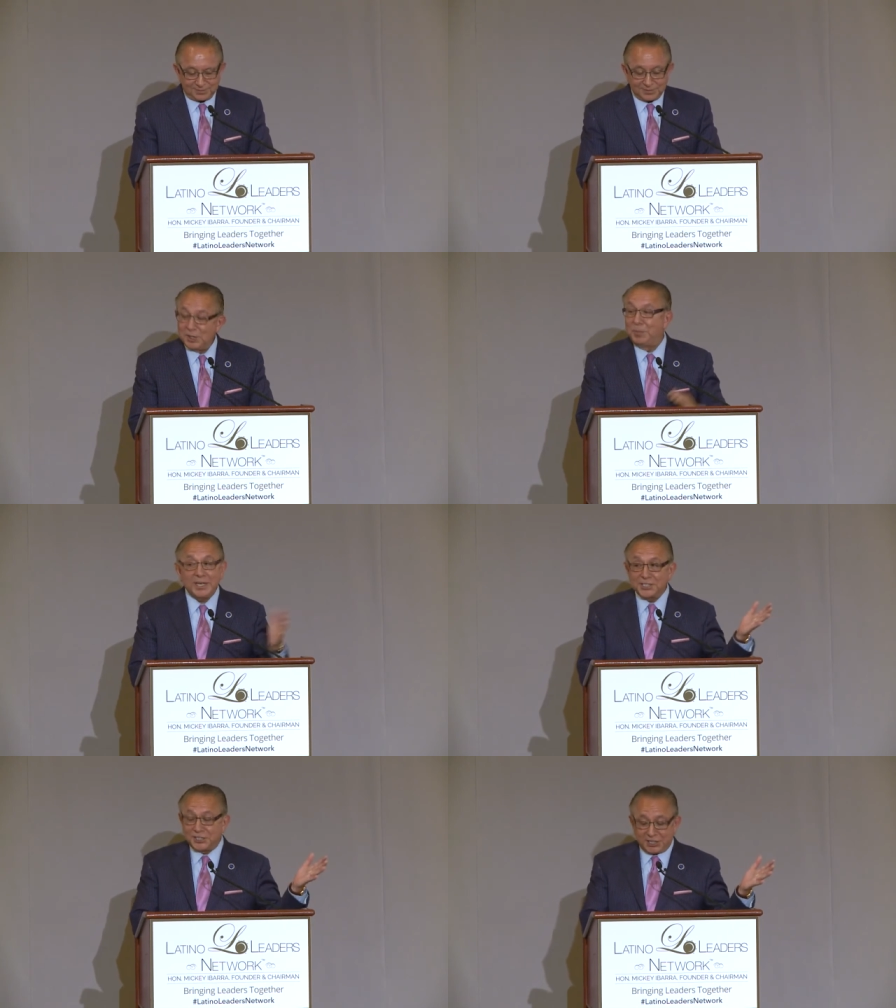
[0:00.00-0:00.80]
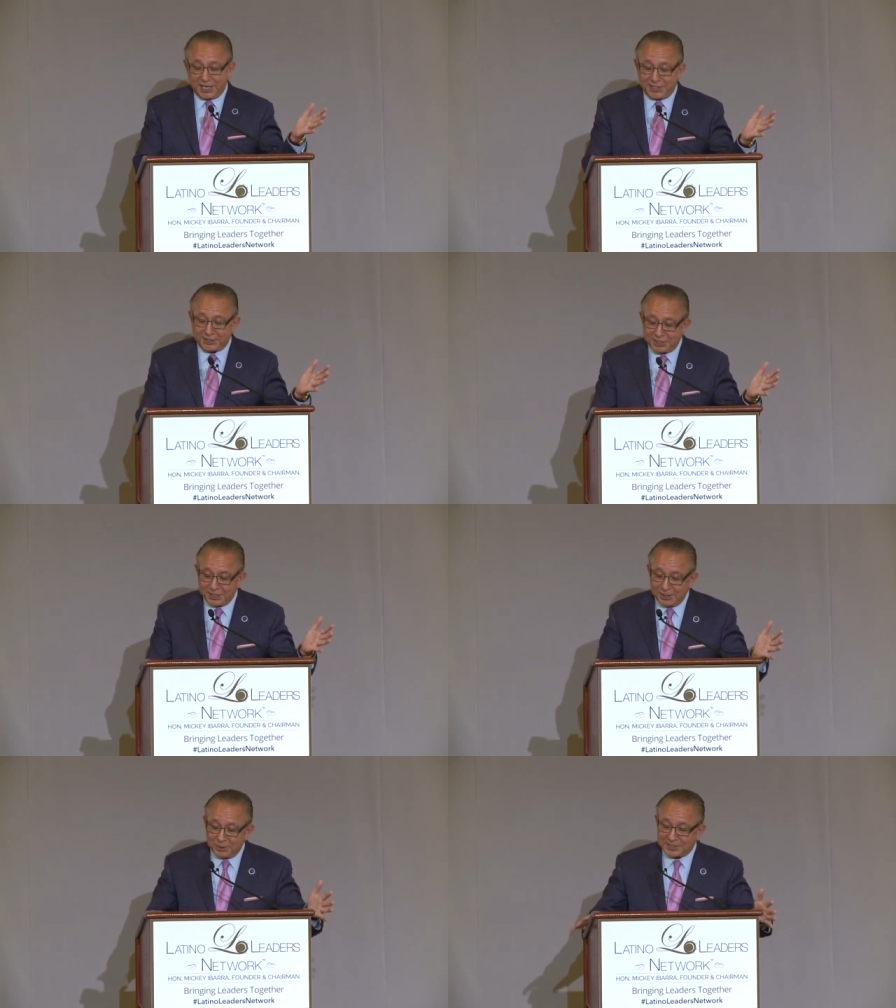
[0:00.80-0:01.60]
The biggest change
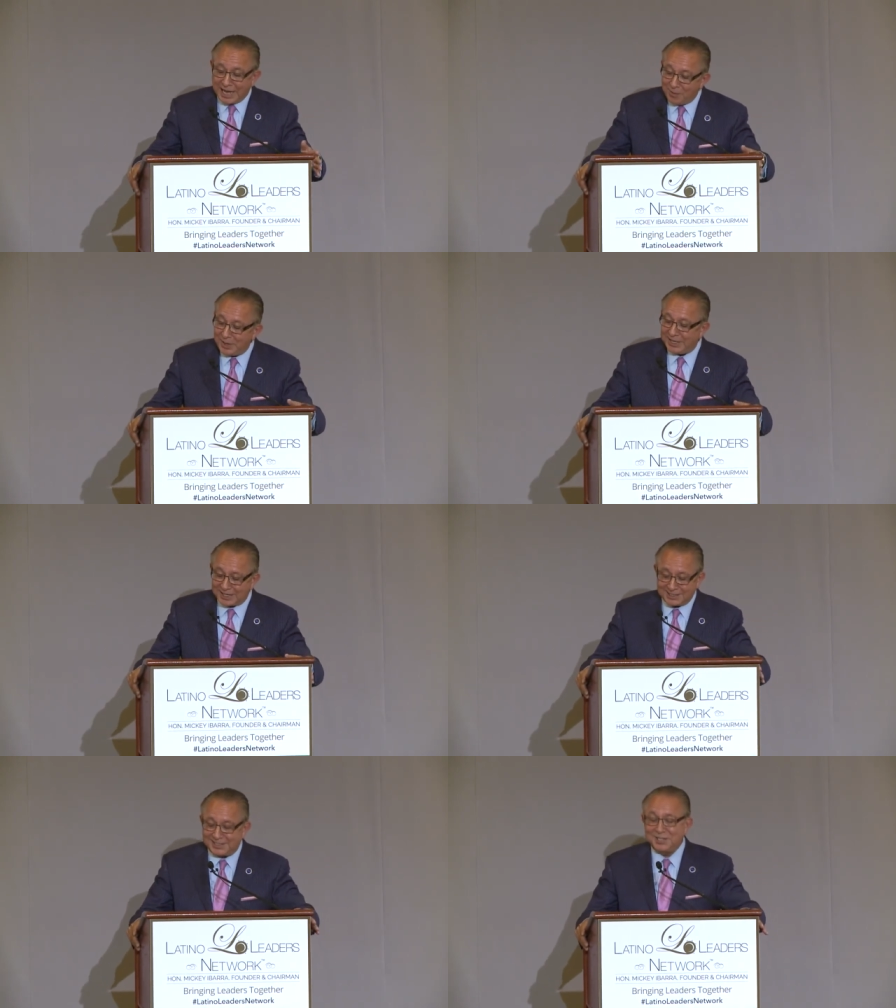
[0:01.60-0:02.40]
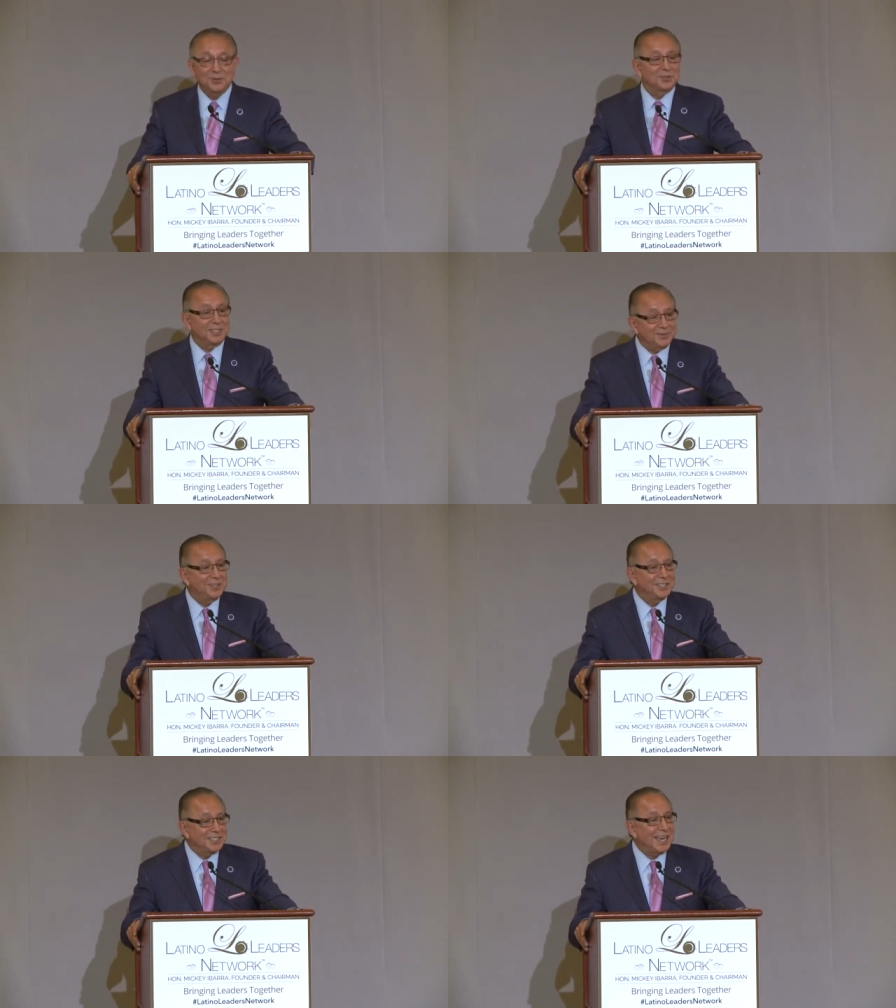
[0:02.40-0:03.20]
was how many Latinos lived
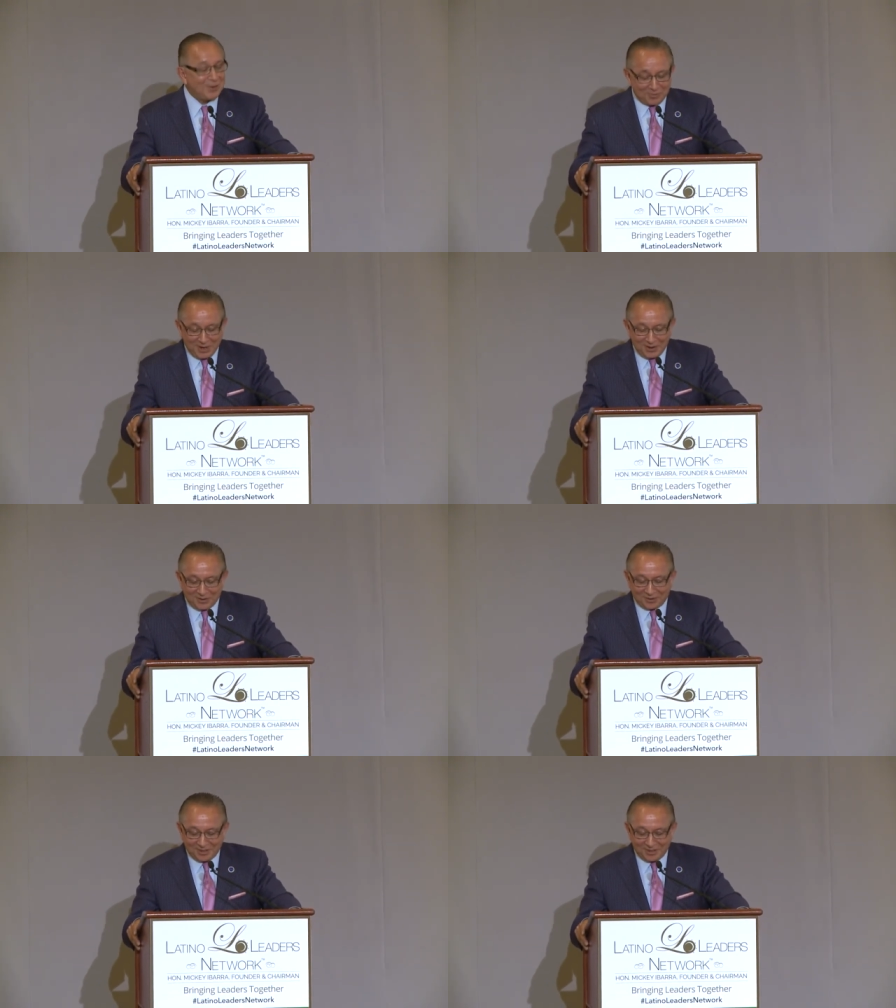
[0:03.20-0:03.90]
in Sacramento